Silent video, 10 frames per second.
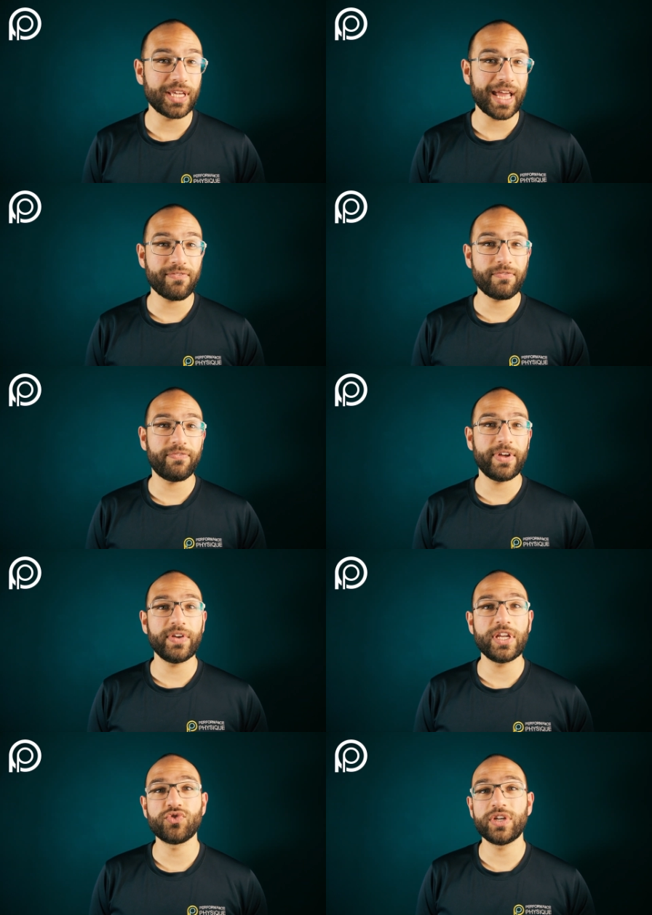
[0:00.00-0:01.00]
They haven't
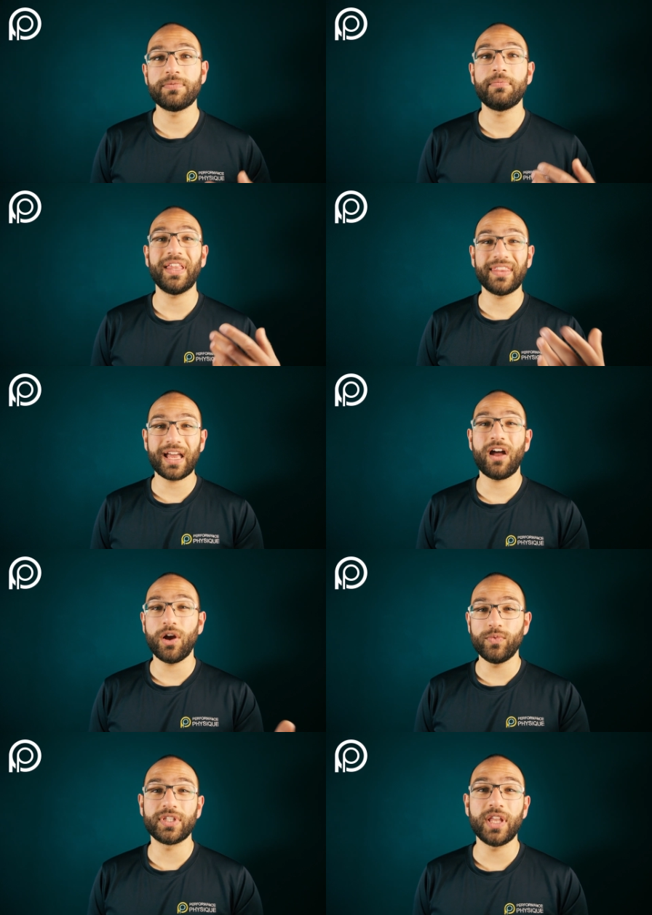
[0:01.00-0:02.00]
felt injuries, and that
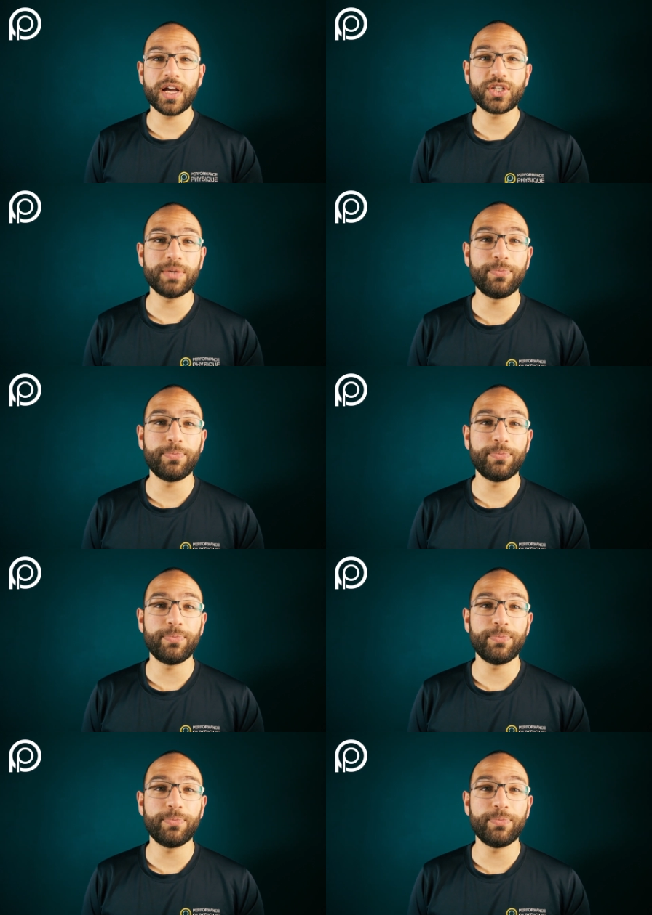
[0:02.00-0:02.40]
I would largely